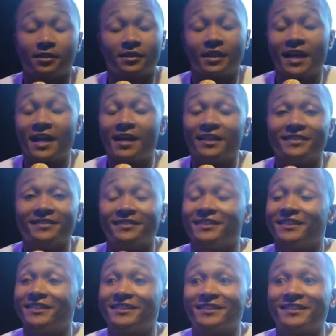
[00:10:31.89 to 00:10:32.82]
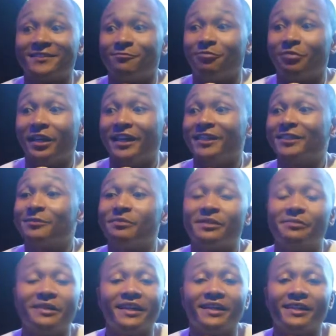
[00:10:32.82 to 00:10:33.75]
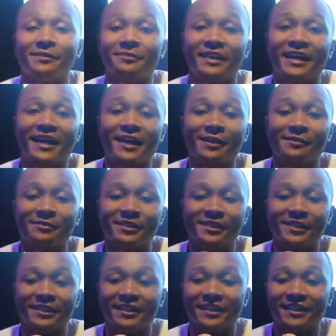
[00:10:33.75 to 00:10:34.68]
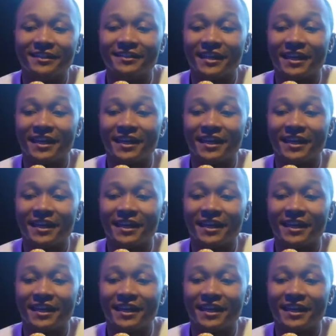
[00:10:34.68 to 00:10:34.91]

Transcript: God just bless me, man. I'm glad I'm still here.